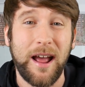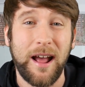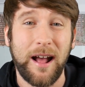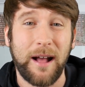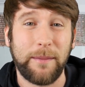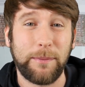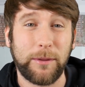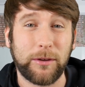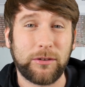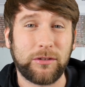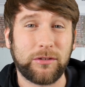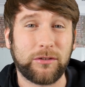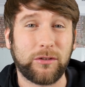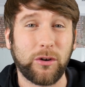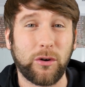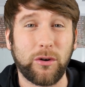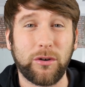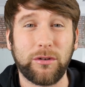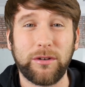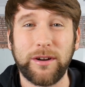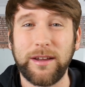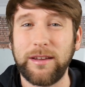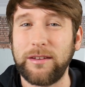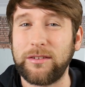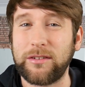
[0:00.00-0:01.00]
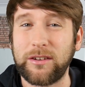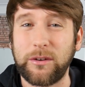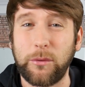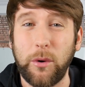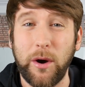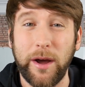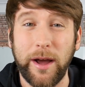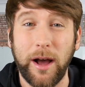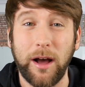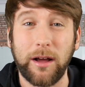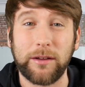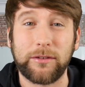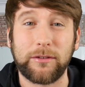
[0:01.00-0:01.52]
and the story is
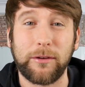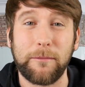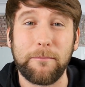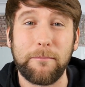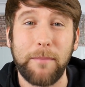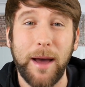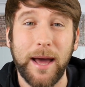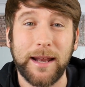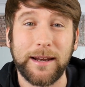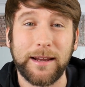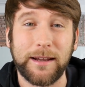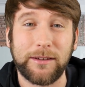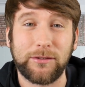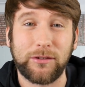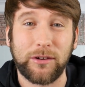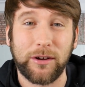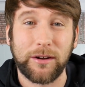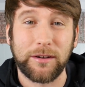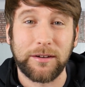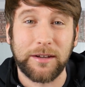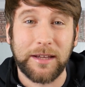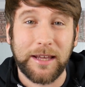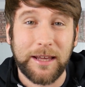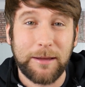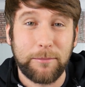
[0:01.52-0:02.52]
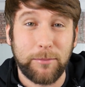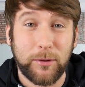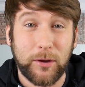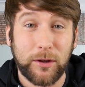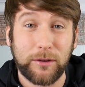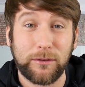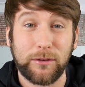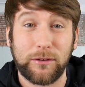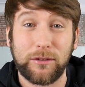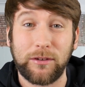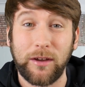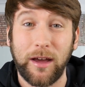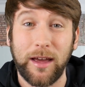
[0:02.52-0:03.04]
quite hard to manage and keep
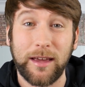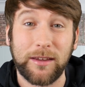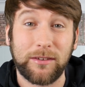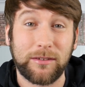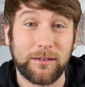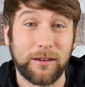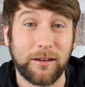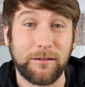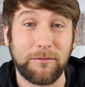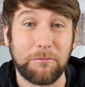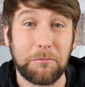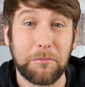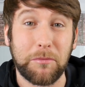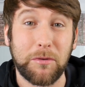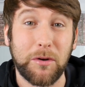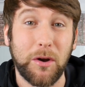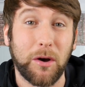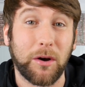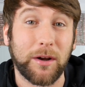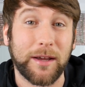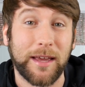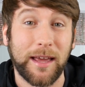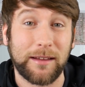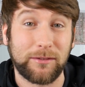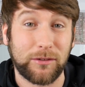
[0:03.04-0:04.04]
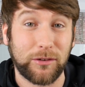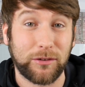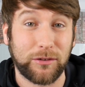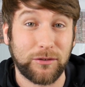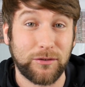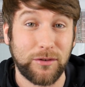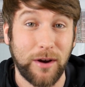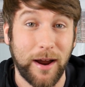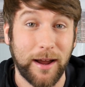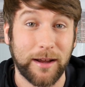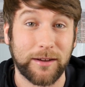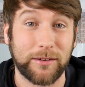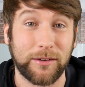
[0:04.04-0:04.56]
concise and not get
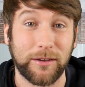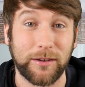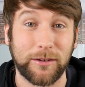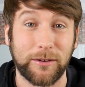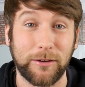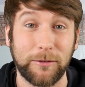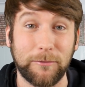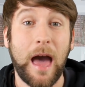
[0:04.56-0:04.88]
distracted.